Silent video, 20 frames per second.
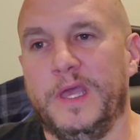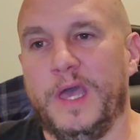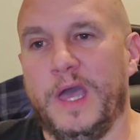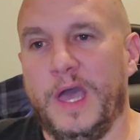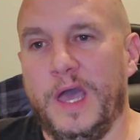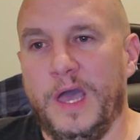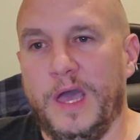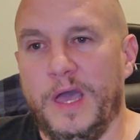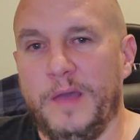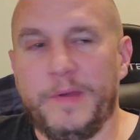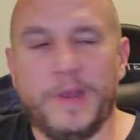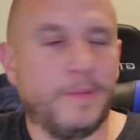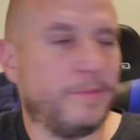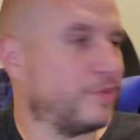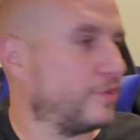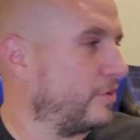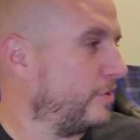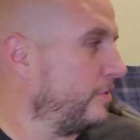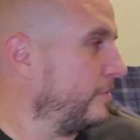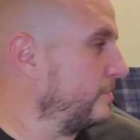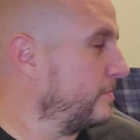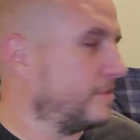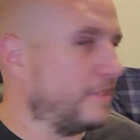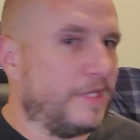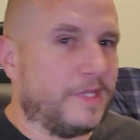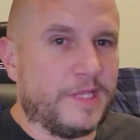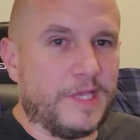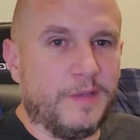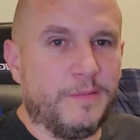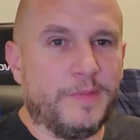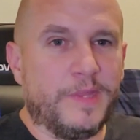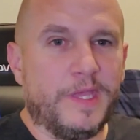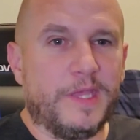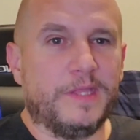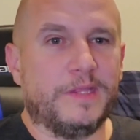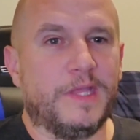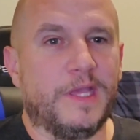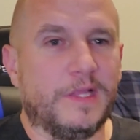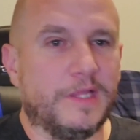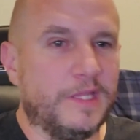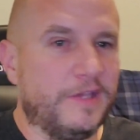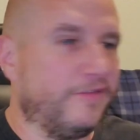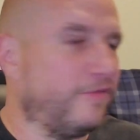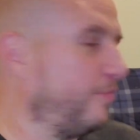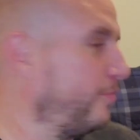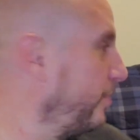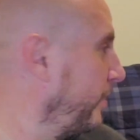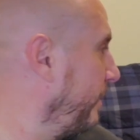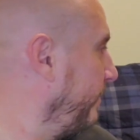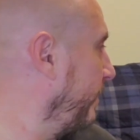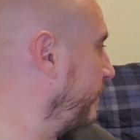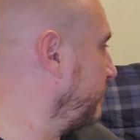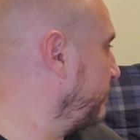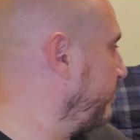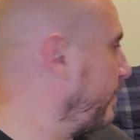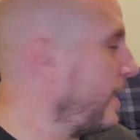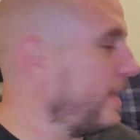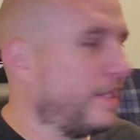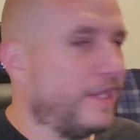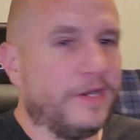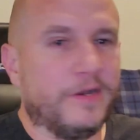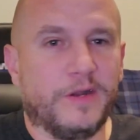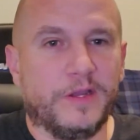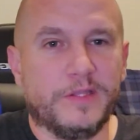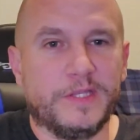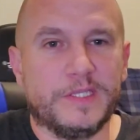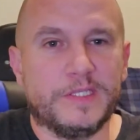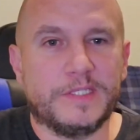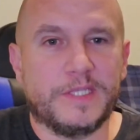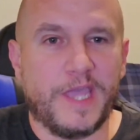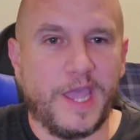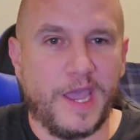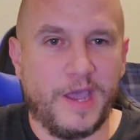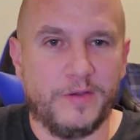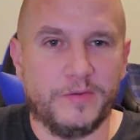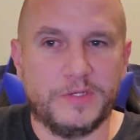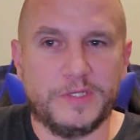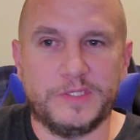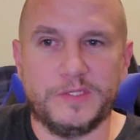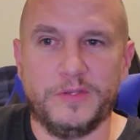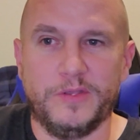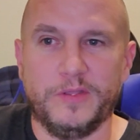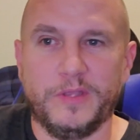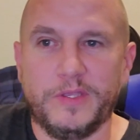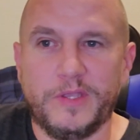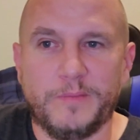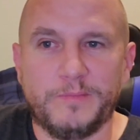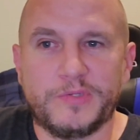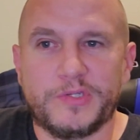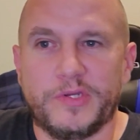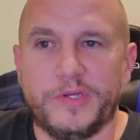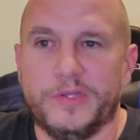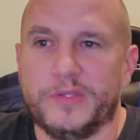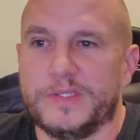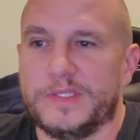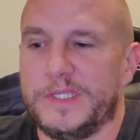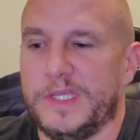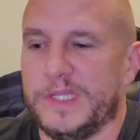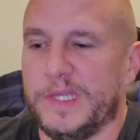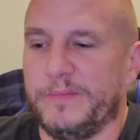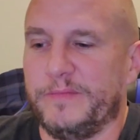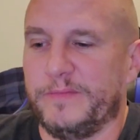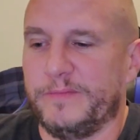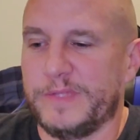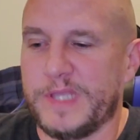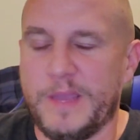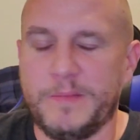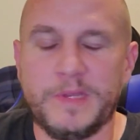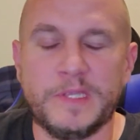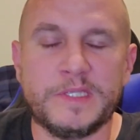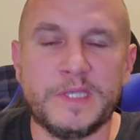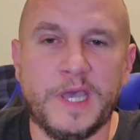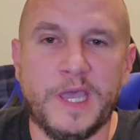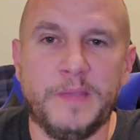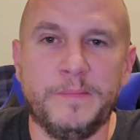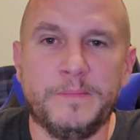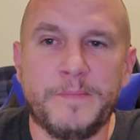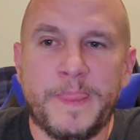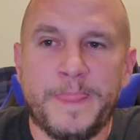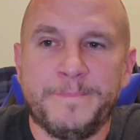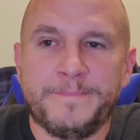And I'm sure you'll see them. They live pretty much back here on this couch, so I'm sure you'll see them from time to time.